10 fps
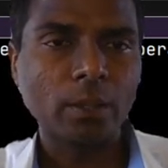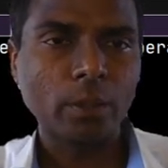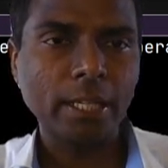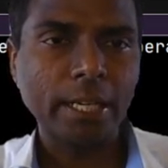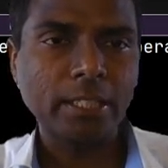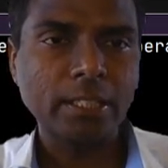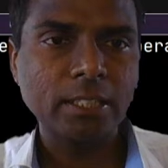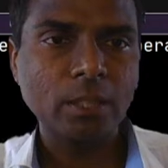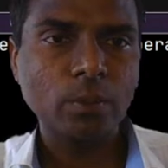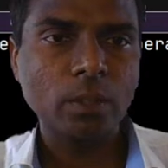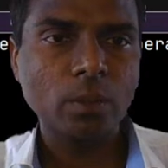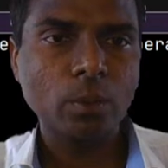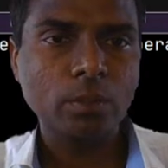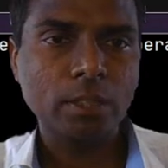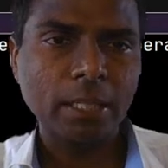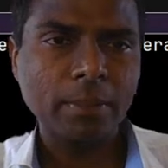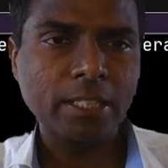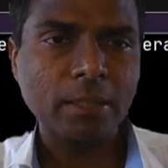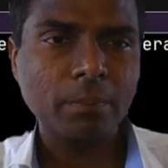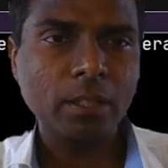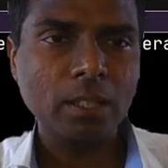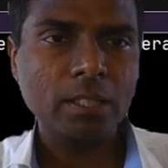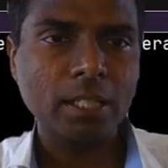Okay, x is equal to, same example,